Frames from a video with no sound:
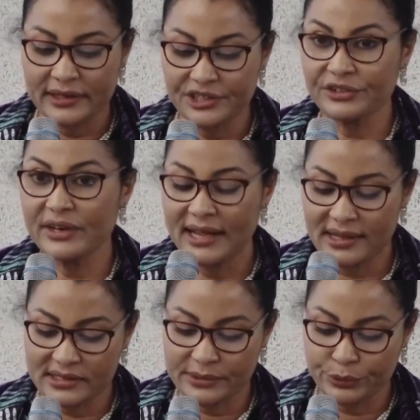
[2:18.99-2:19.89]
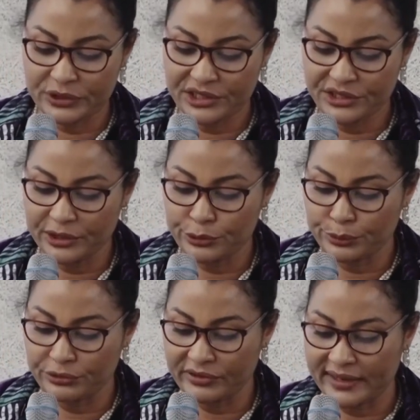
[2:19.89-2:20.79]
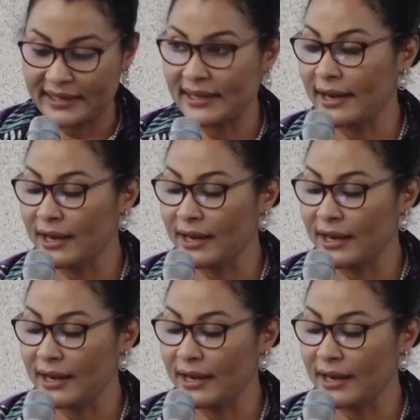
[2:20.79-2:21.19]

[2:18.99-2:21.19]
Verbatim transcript: Nigeria has the potential to provide